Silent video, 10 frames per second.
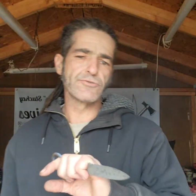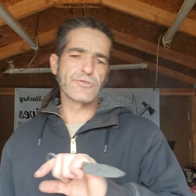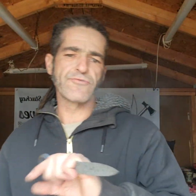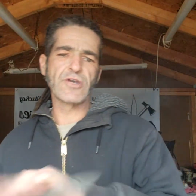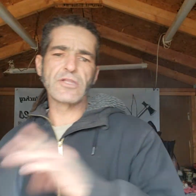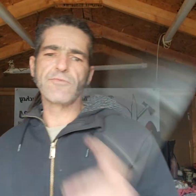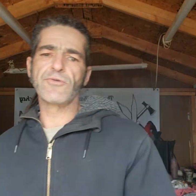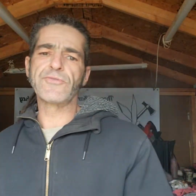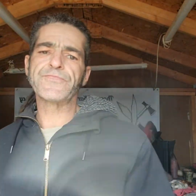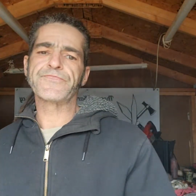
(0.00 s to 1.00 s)
available,
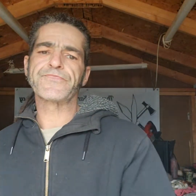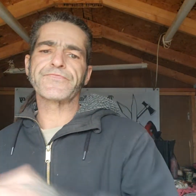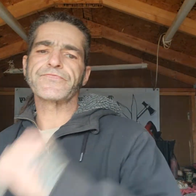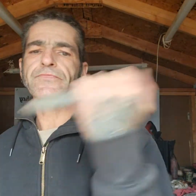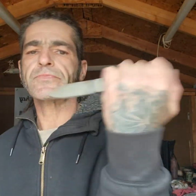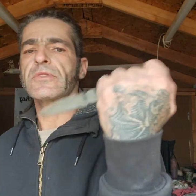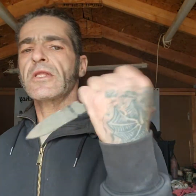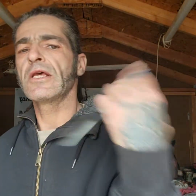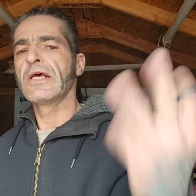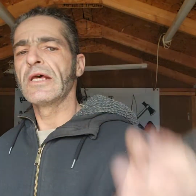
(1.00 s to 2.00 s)

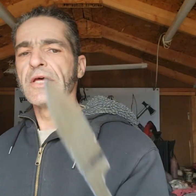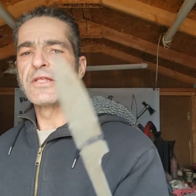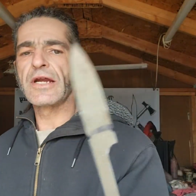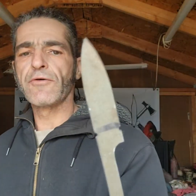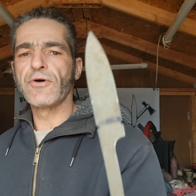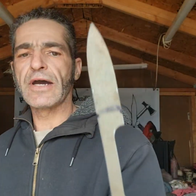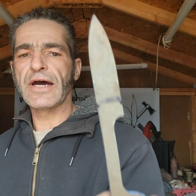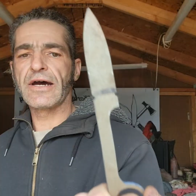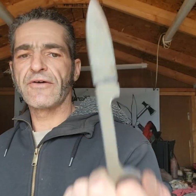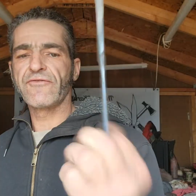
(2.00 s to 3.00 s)
and then I will
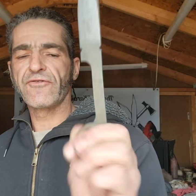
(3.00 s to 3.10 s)
have,